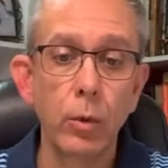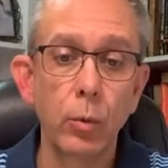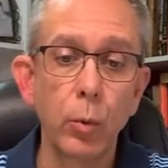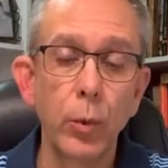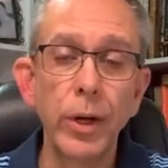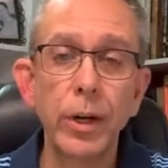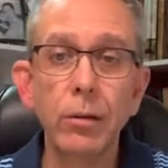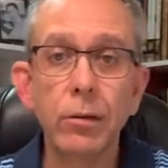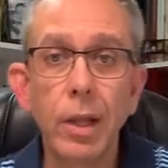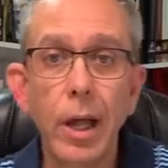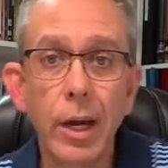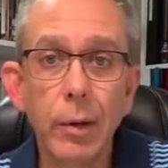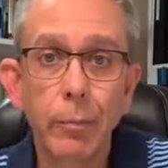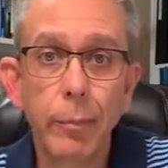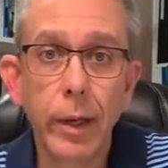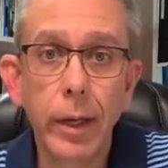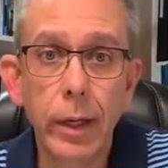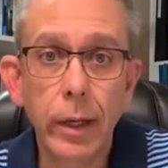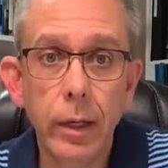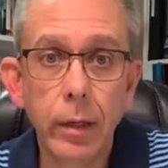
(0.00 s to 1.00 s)
we don't like
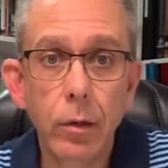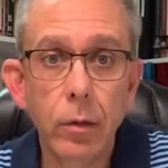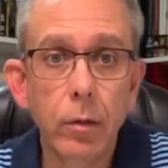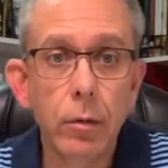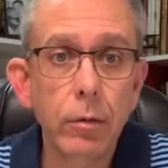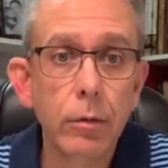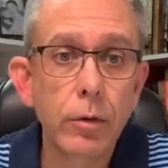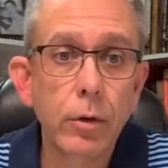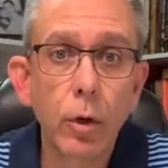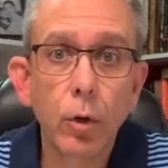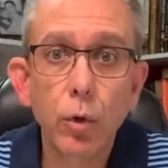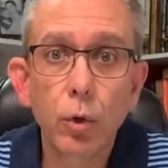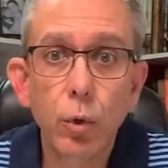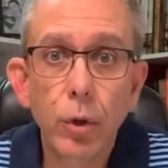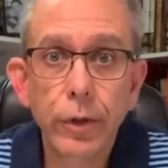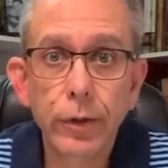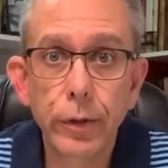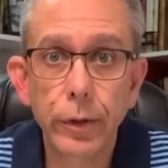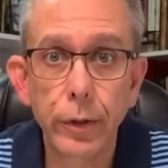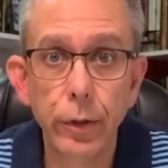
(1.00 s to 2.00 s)
being told
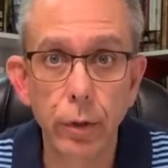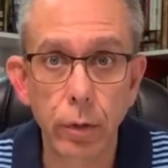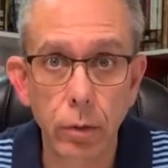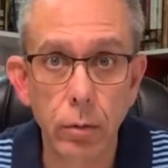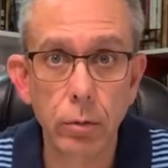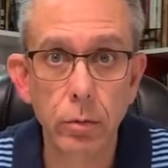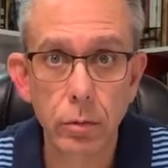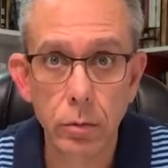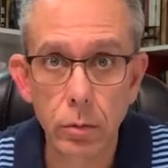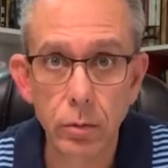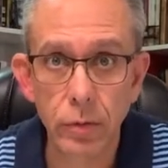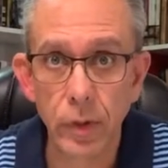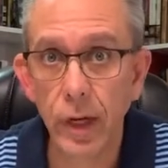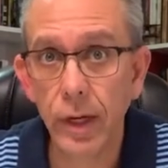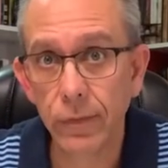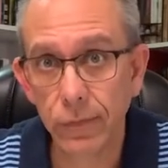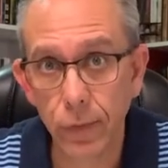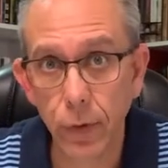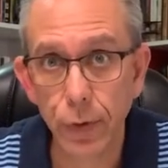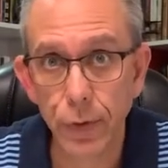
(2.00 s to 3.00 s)
what to do,
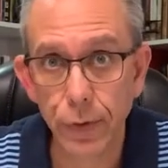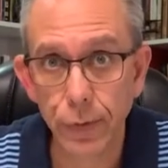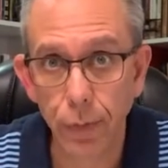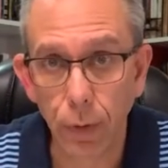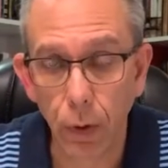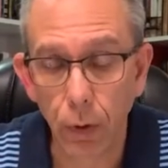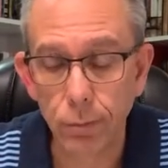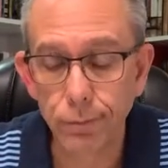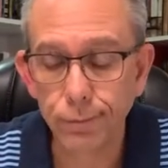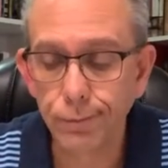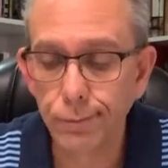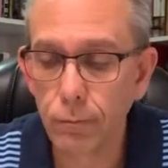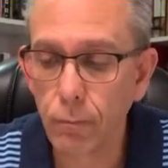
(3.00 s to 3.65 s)
right? First of all.